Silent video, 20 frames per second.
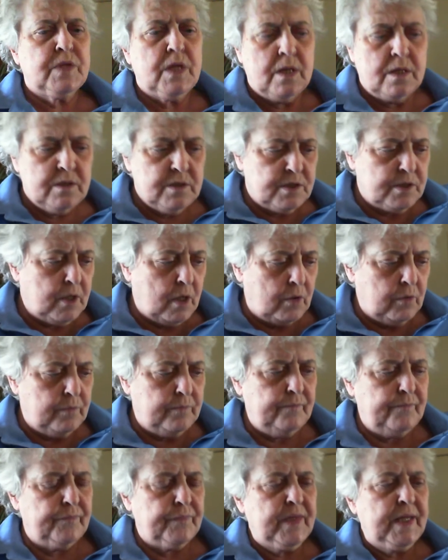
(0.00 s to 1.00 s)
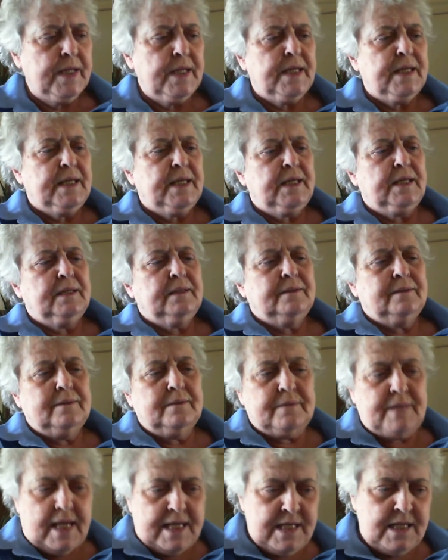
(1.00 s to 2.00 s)
So
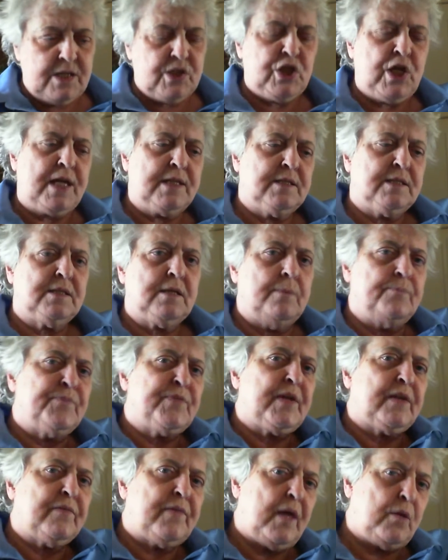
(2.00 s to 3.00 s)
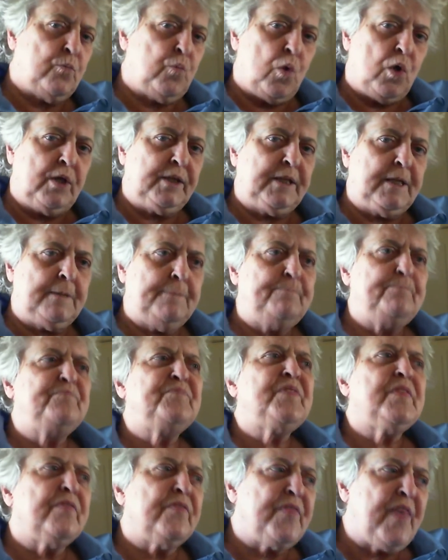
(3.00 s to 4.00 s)
they each had something they wanted.
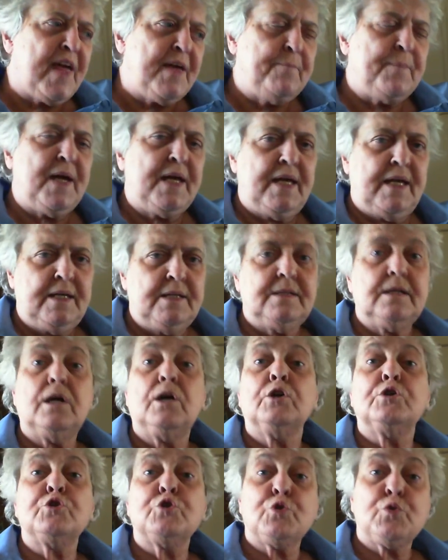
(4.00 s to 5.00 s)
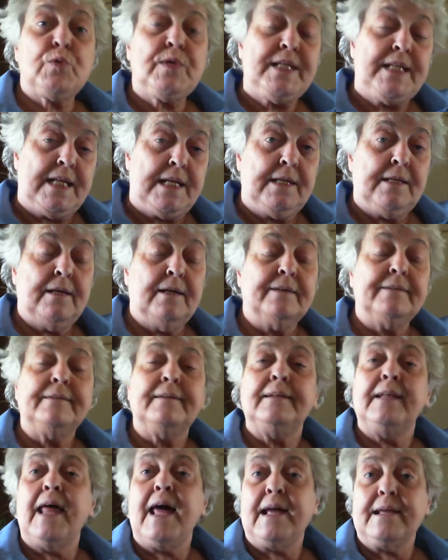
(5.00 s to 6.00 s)
They made a treaty, an
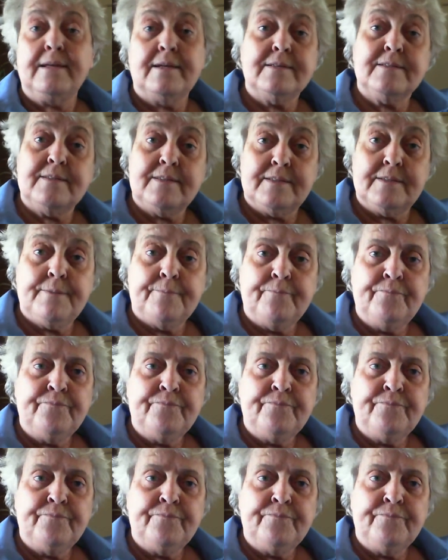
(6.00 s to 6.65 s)
alliance.